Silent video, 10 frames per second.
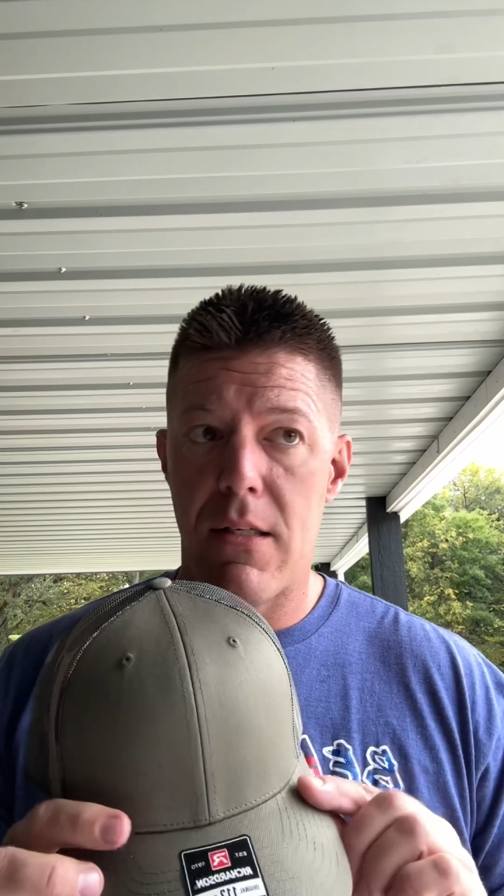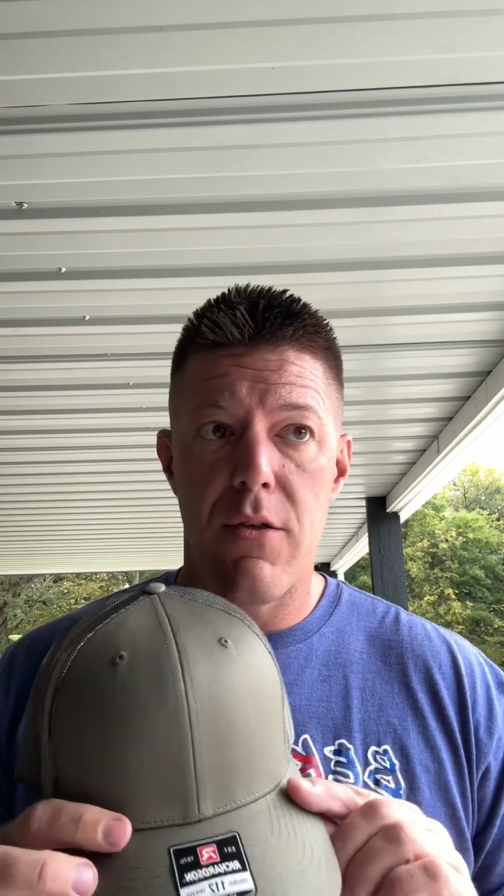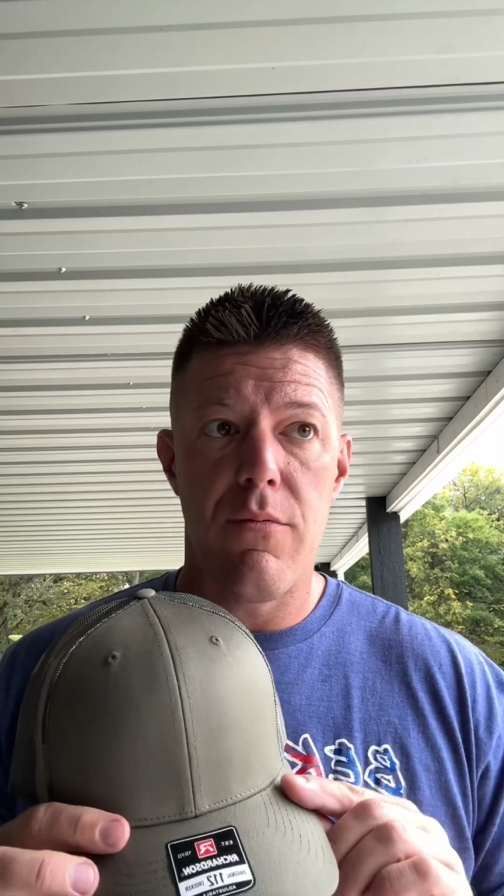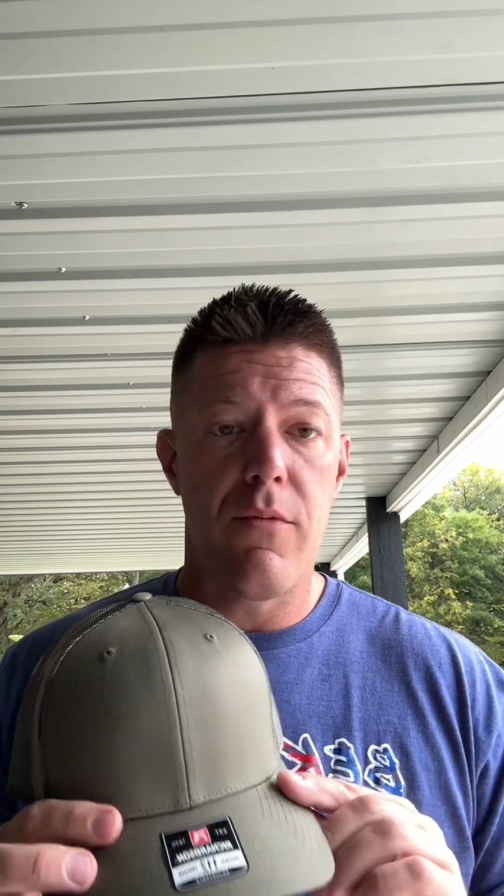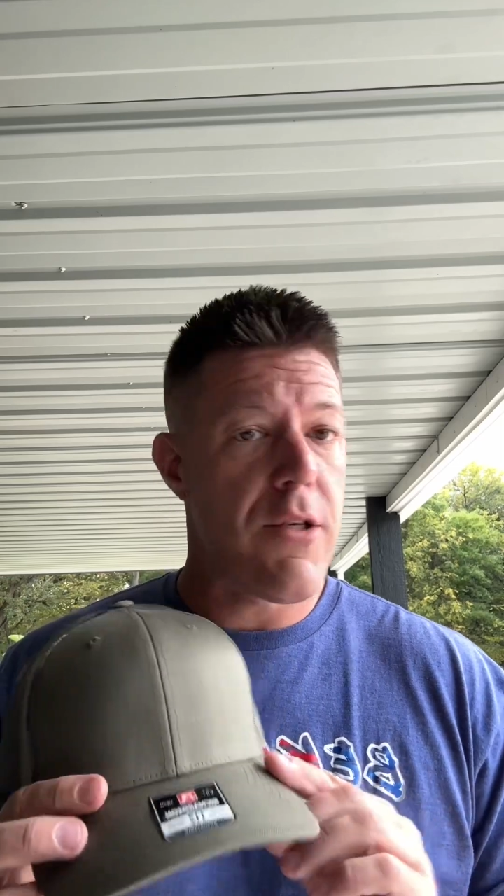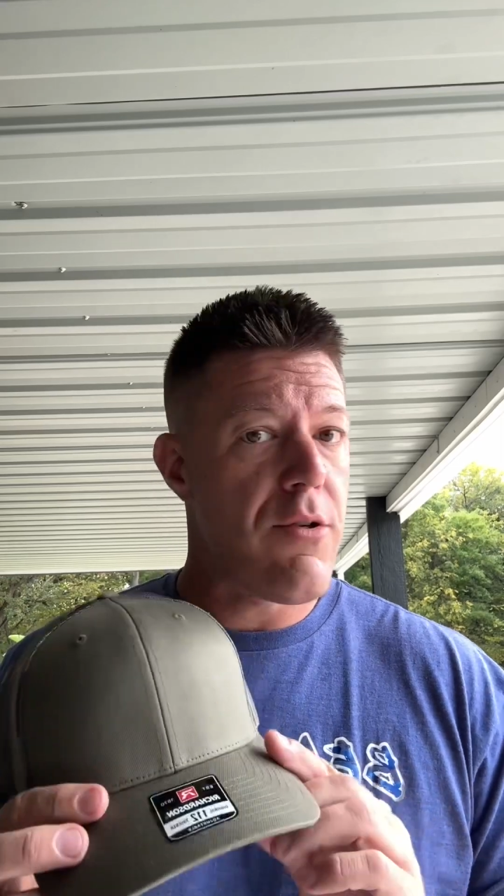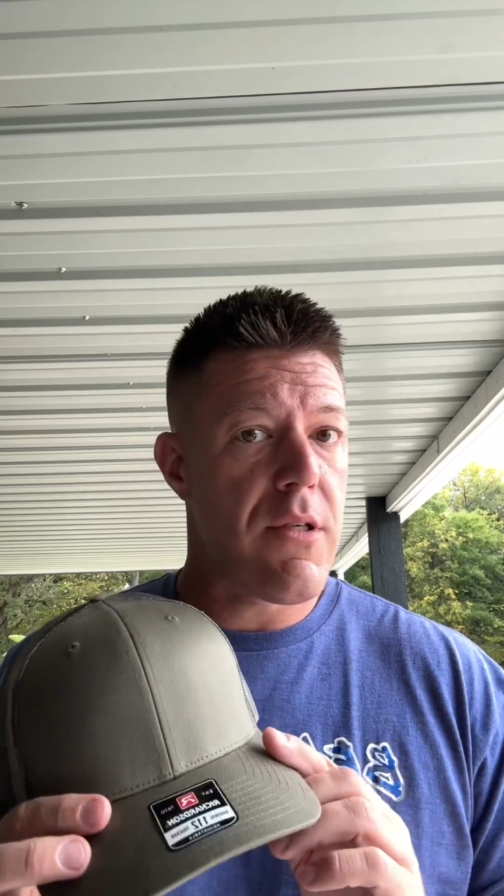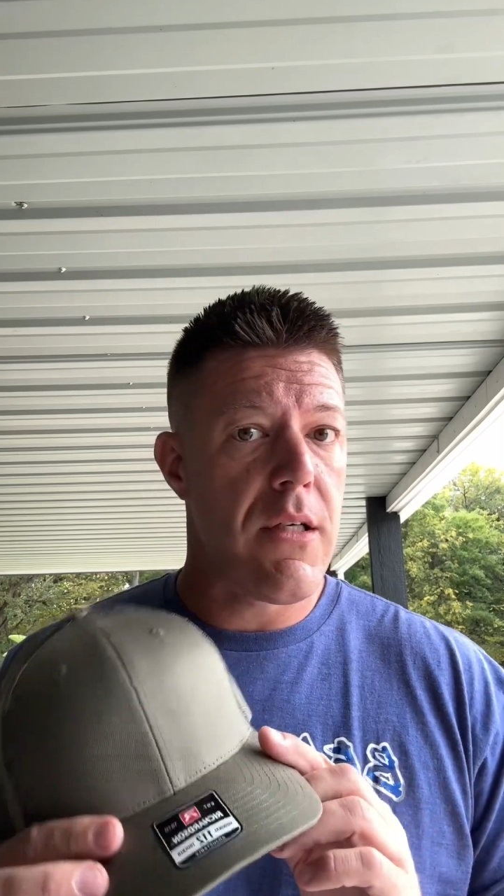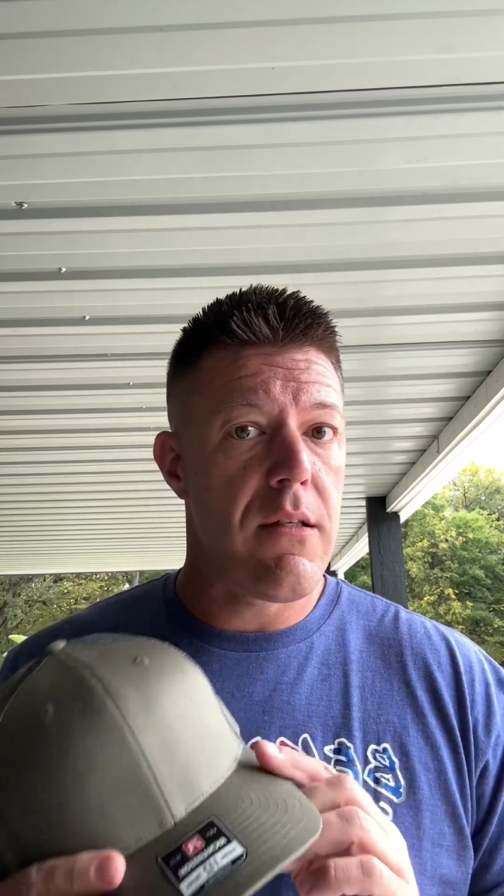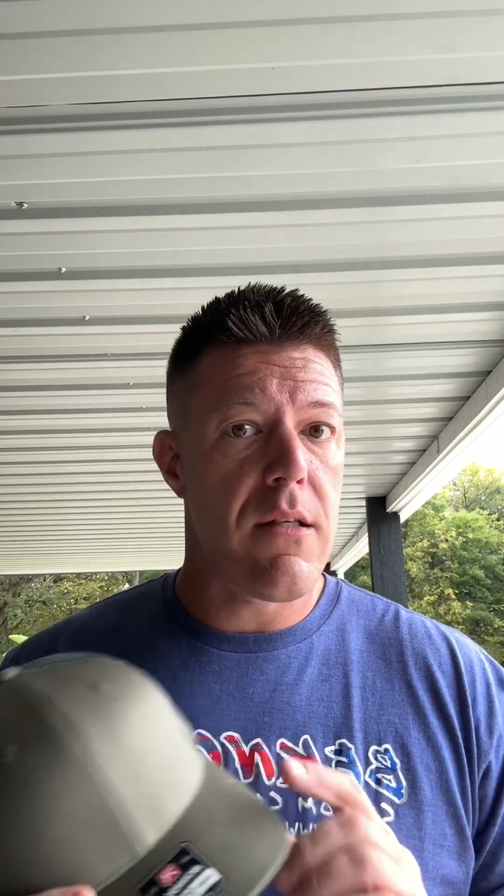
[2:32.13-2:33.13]
to
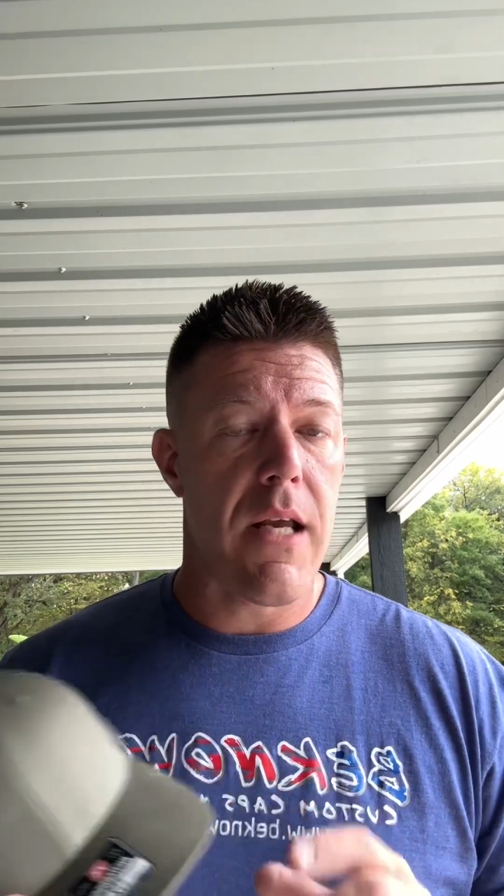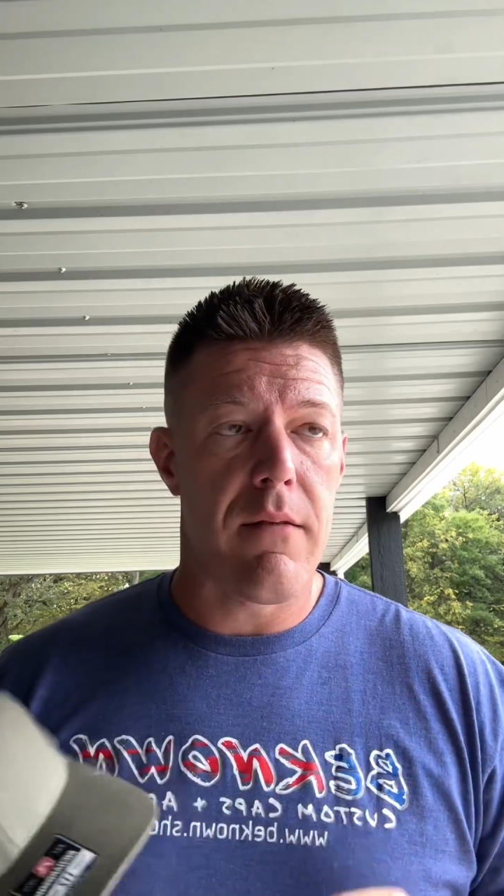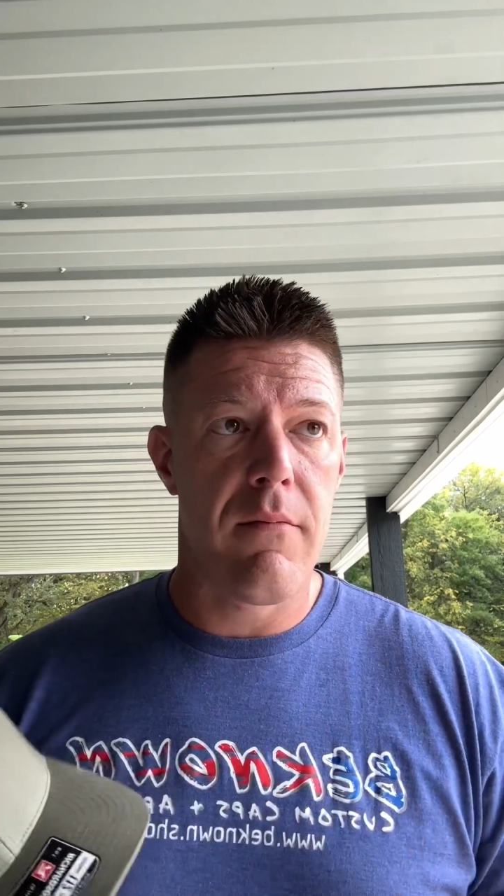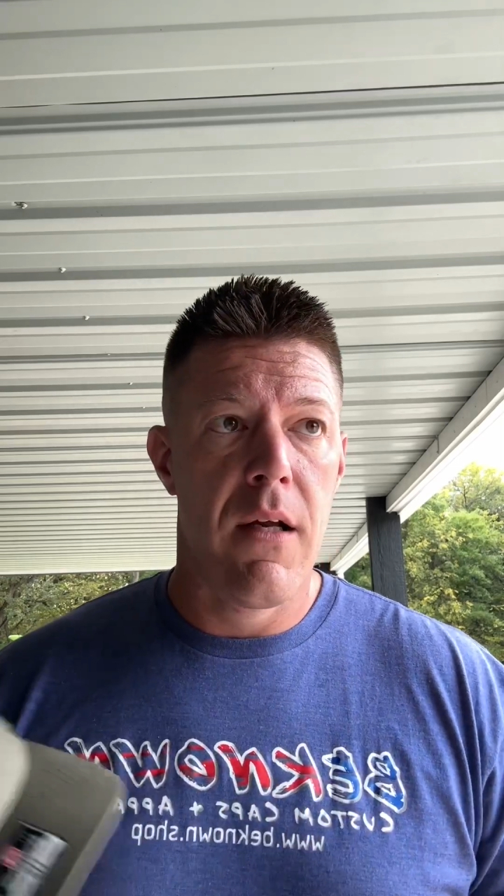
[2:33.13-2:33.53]
Richardson's, and